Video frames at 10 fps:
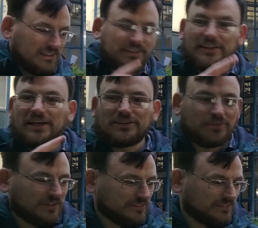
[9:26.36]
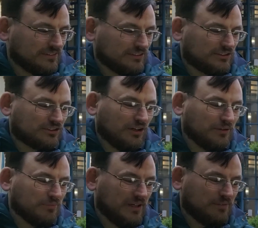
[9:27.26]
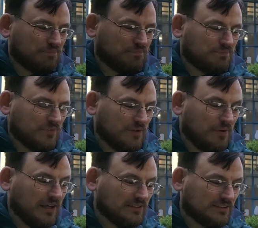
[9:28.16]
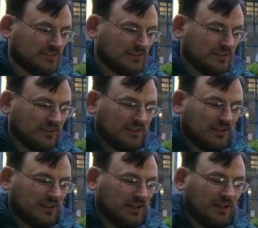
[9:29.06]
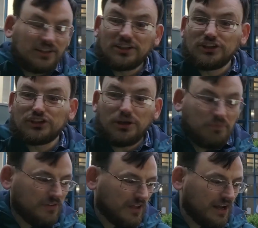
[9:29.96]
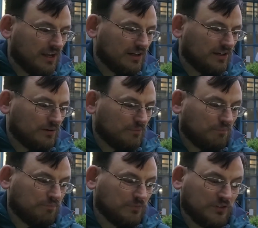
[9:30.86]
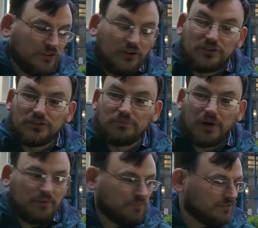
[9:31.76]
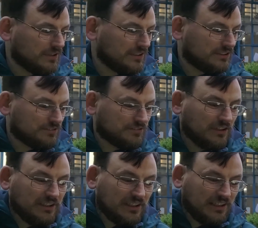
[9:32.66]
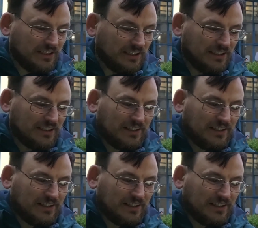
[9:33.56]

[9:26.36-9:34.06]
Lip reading: So this one struck me the best, because some of that use of paper is 3D.